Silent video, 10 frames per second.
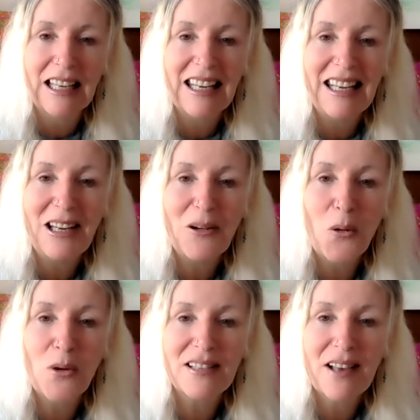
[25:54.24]
He
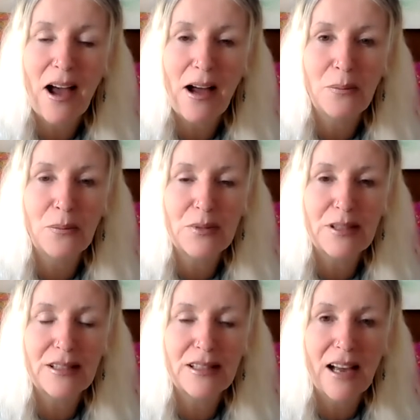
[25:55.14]
always
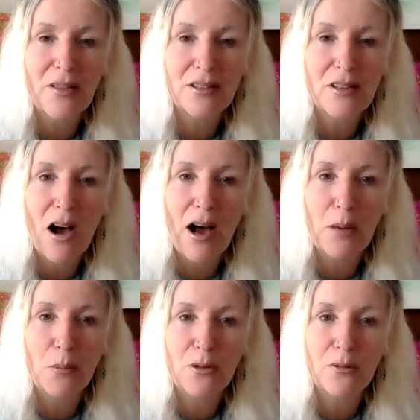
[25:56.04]
comes at the
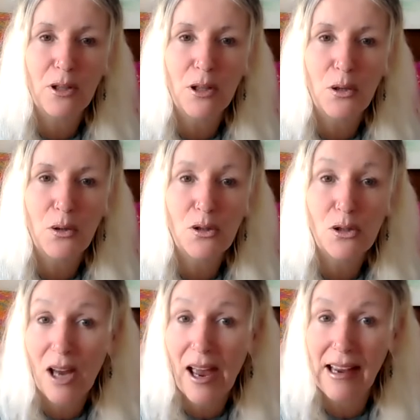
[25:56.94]
time of huge
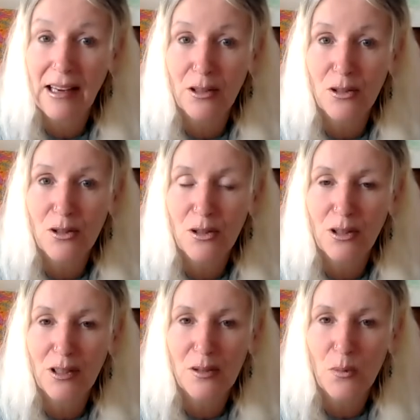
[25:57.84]
change
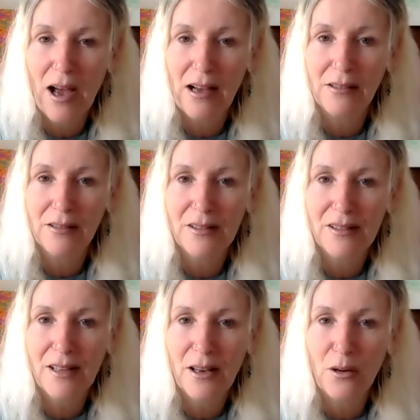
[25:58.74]
as well.
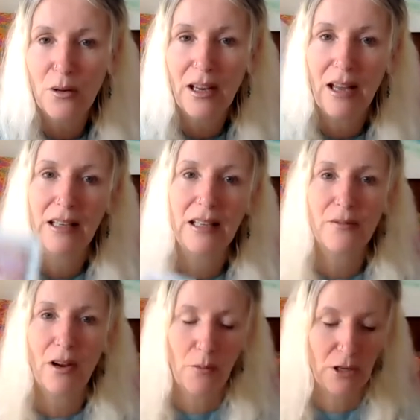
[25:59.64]
So again, he's
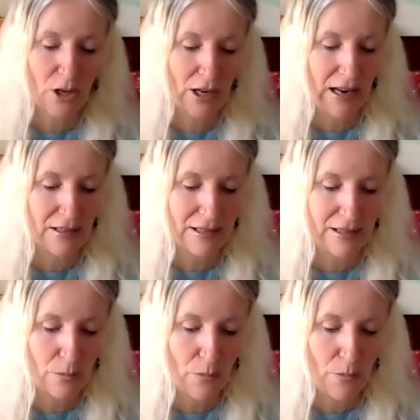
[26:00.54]
very much connected to